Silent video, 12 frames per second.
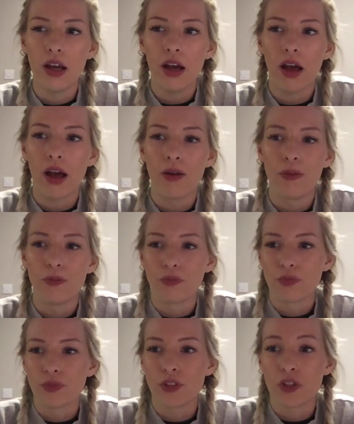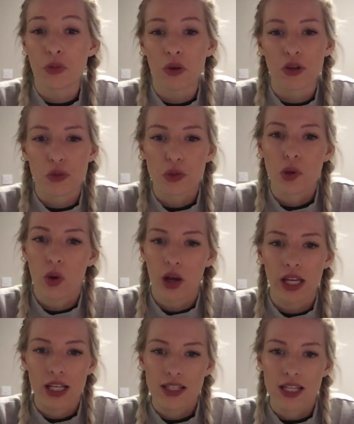So to be honest, it's quite
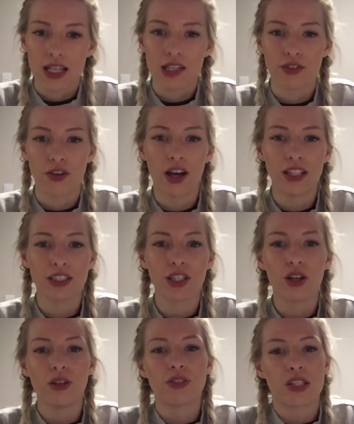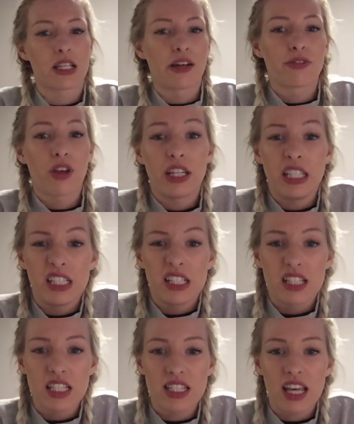easy to find a lot of the stuff that I needed
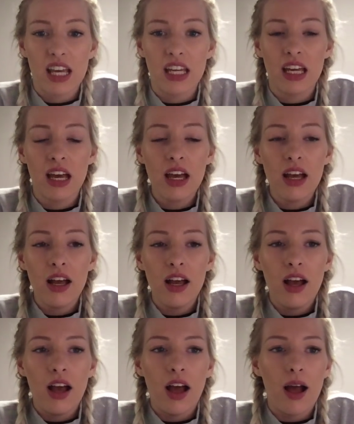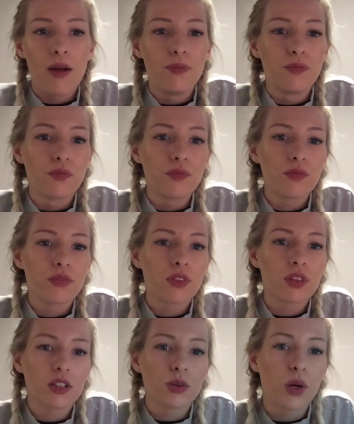to see.
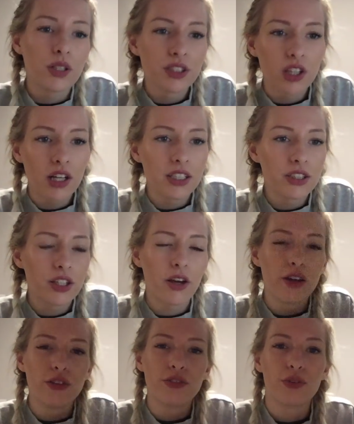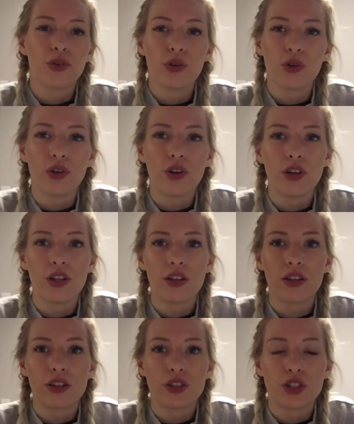So I decided to go for
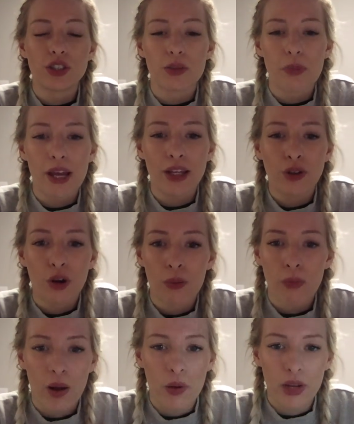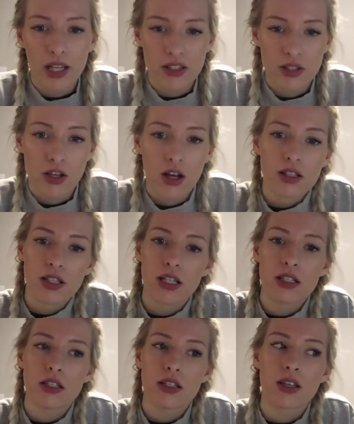just the main compound
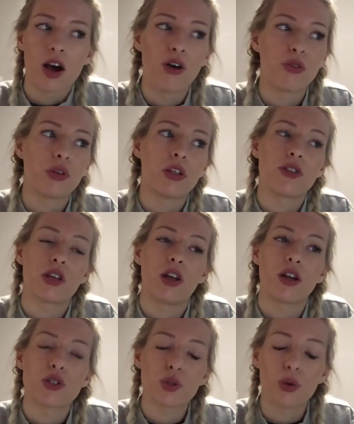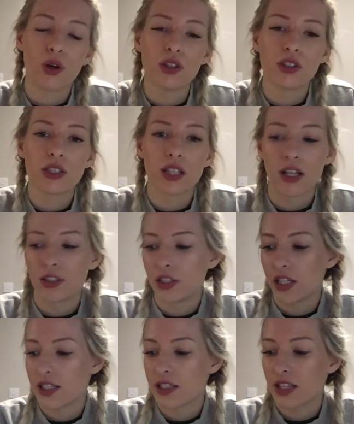exercises to start off with. So like squats,
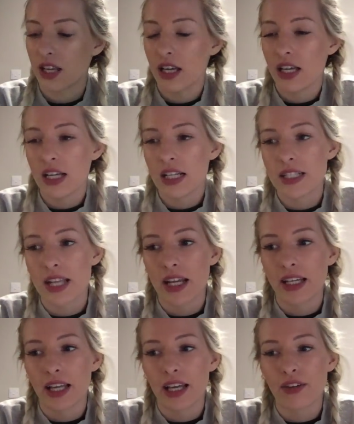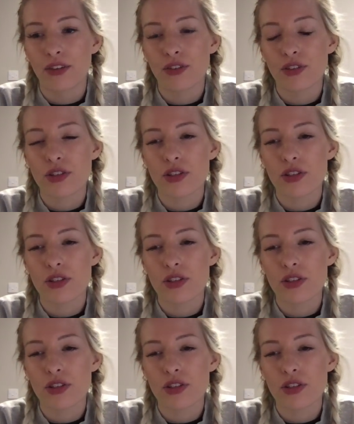lunges, deadlifts,